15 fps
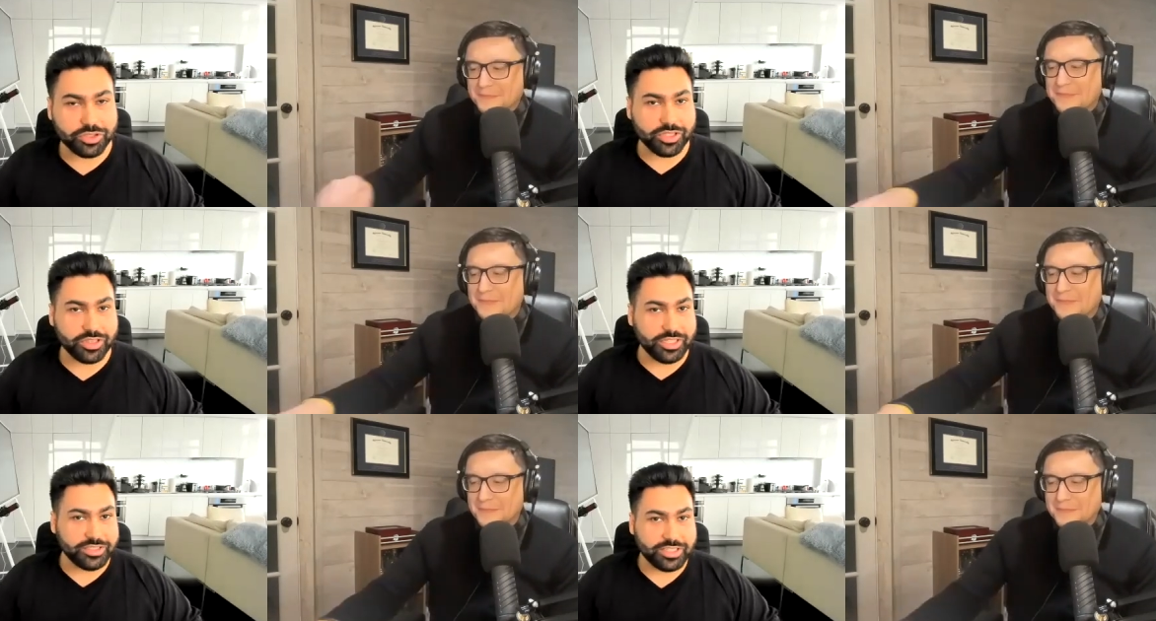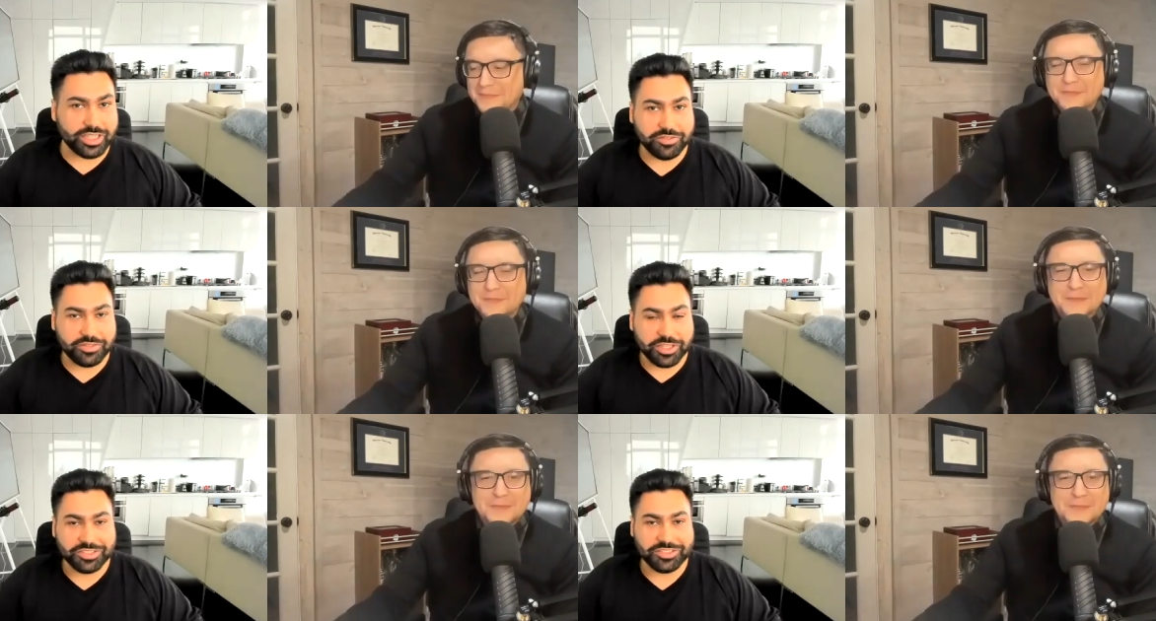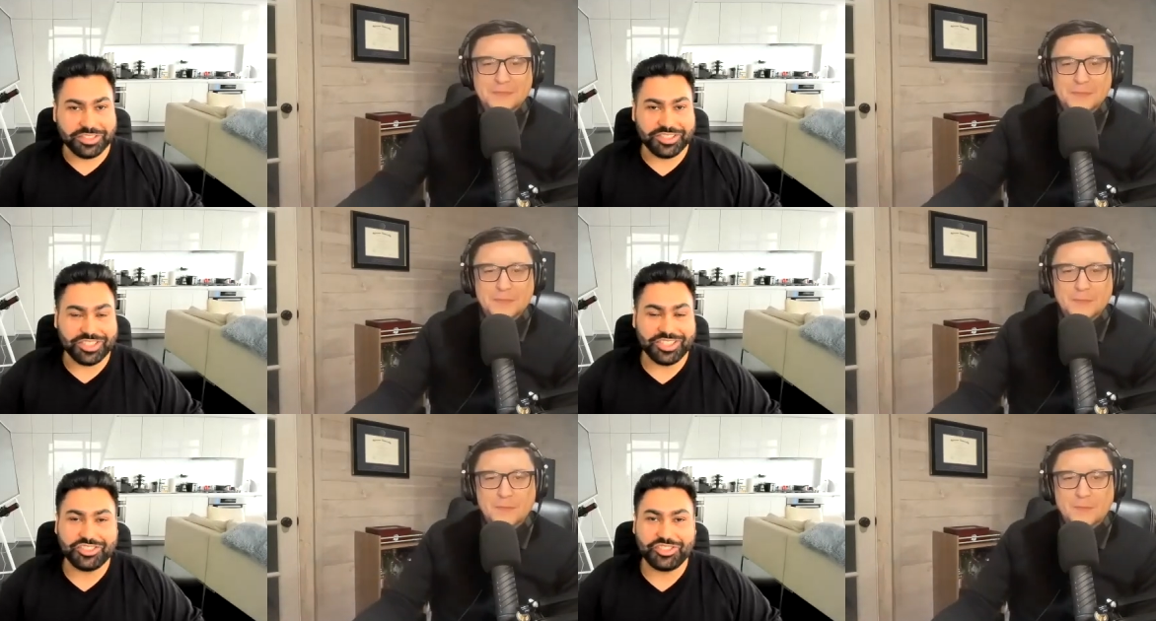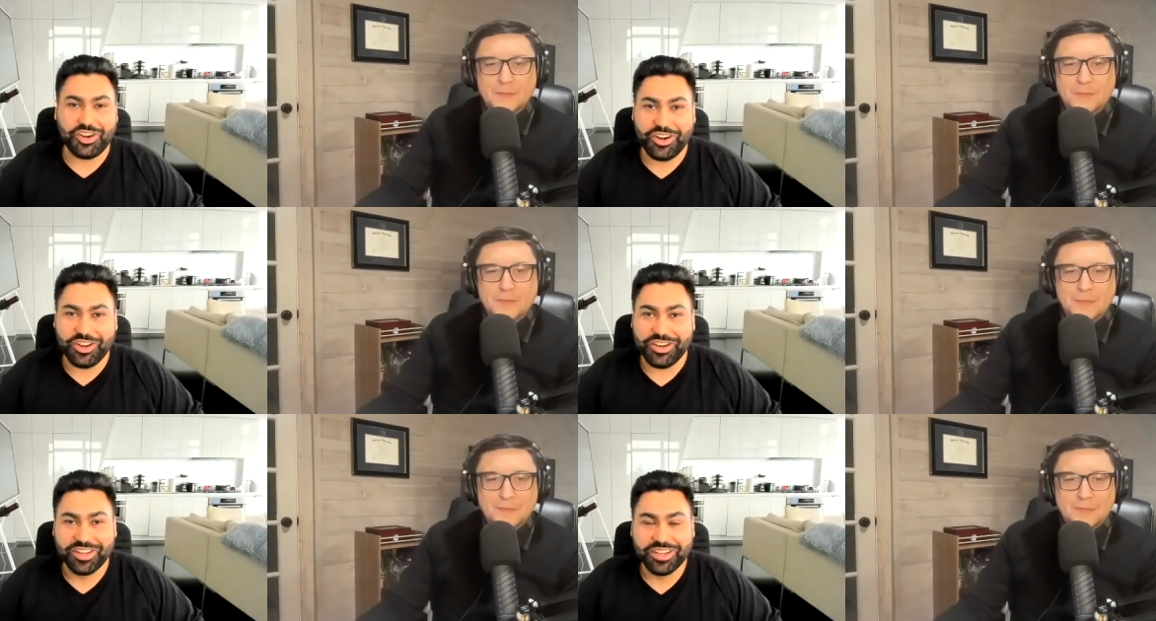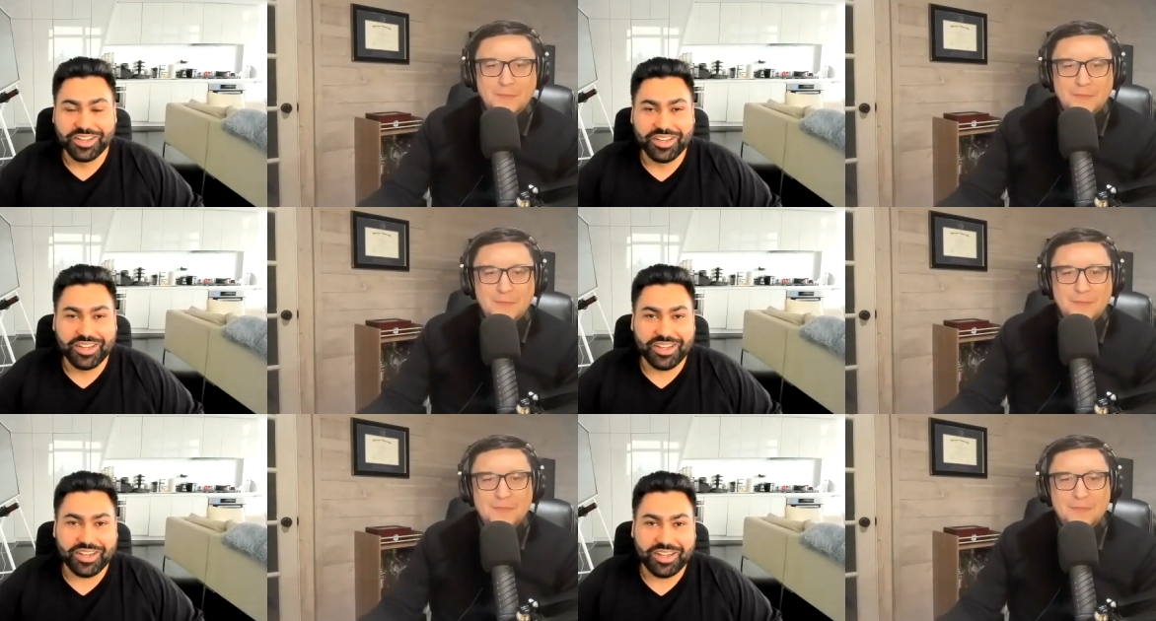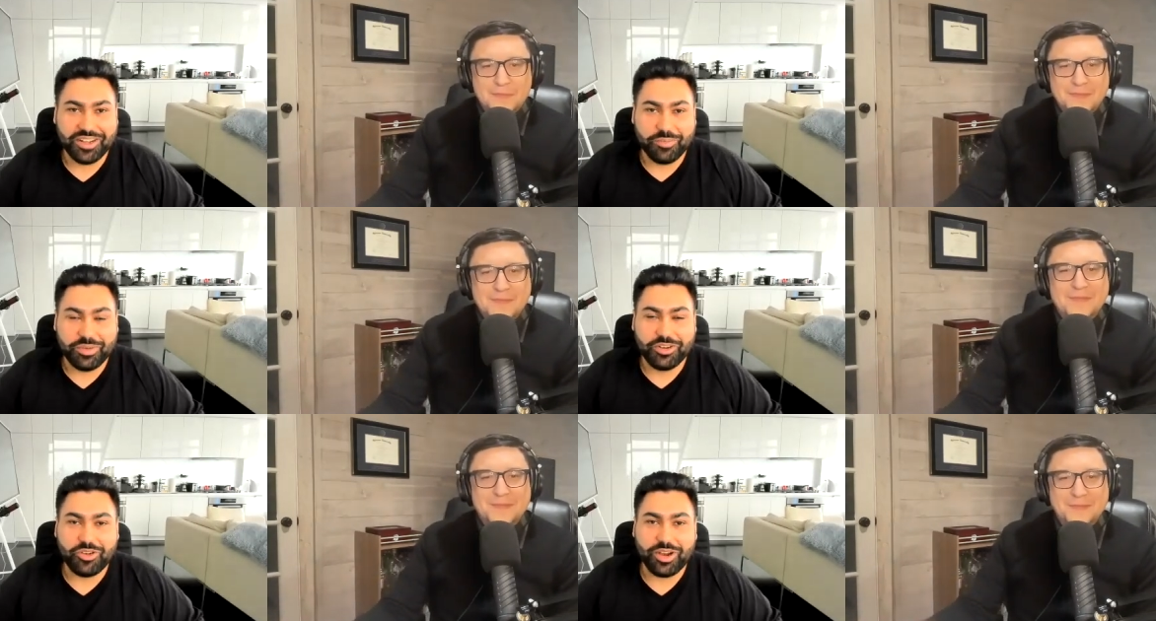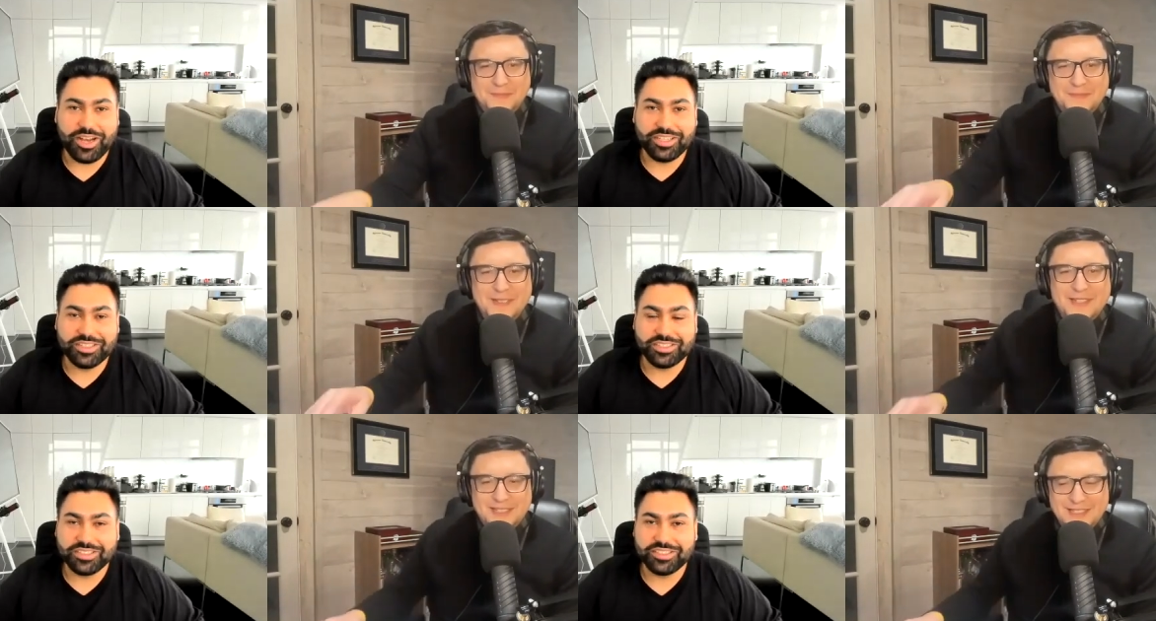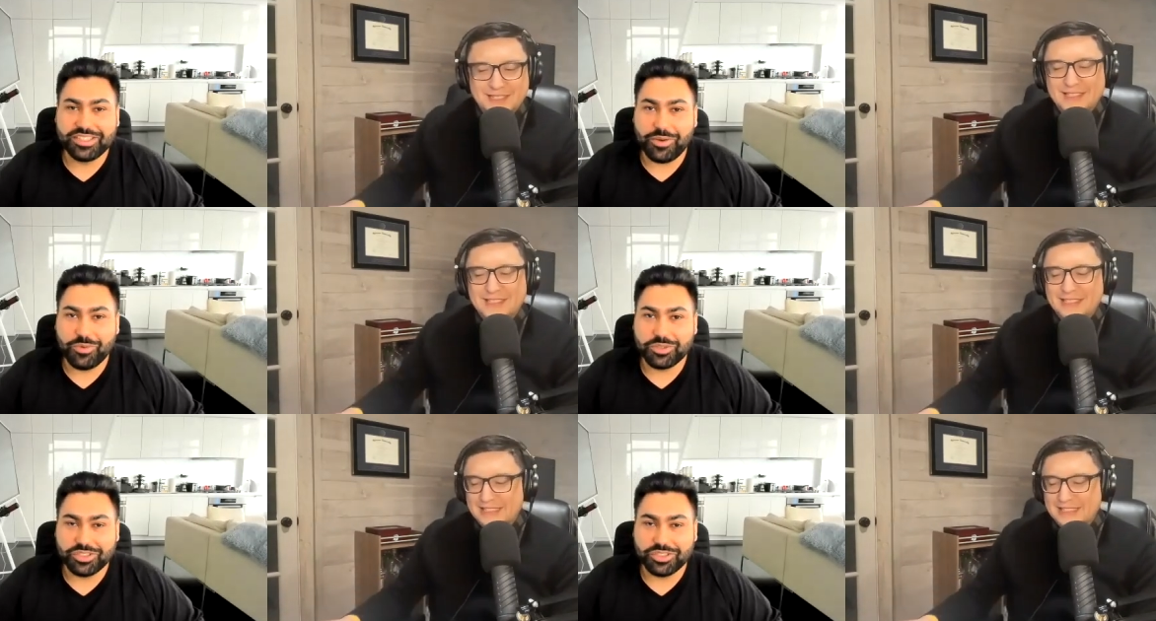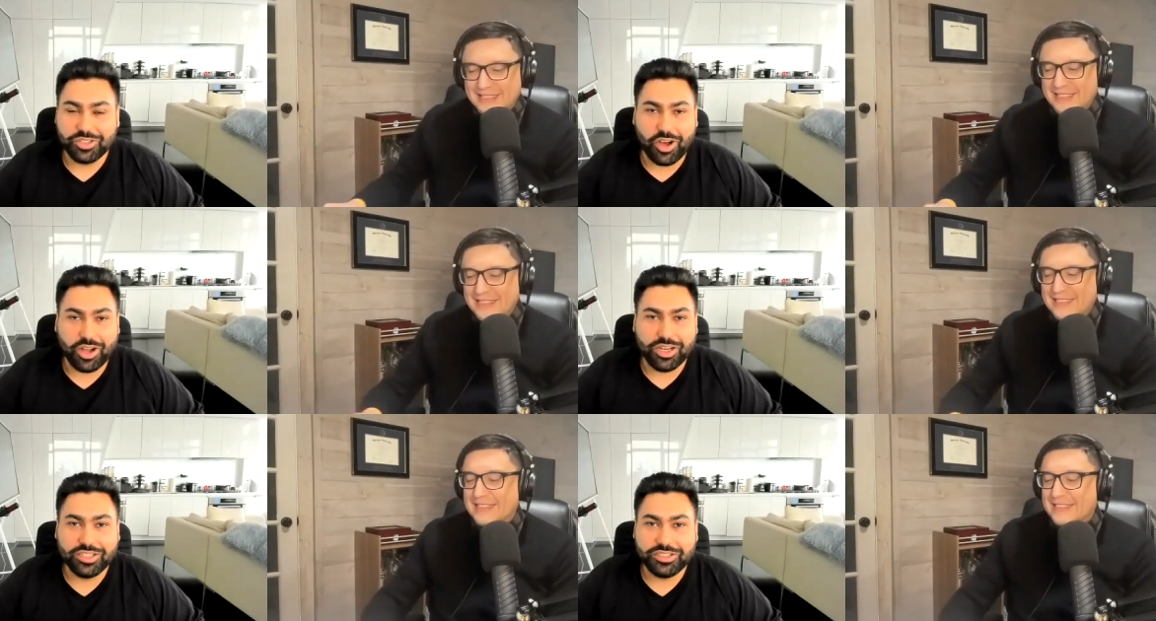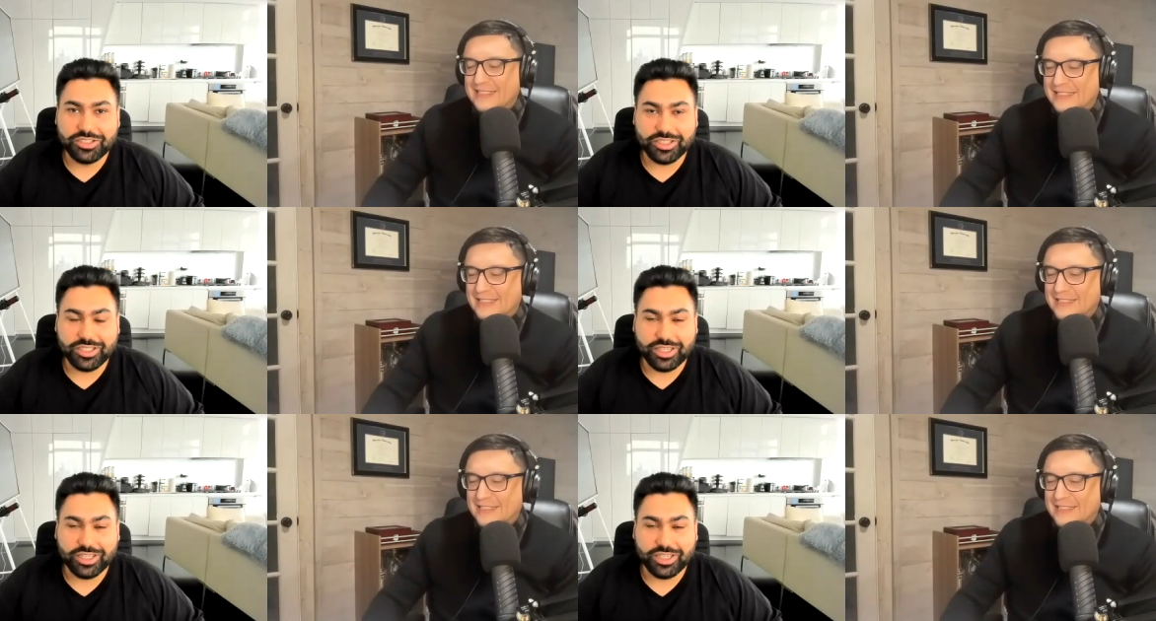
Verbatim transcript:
Speaker 1: of the things that I've done since I started. I've been trading since I was in college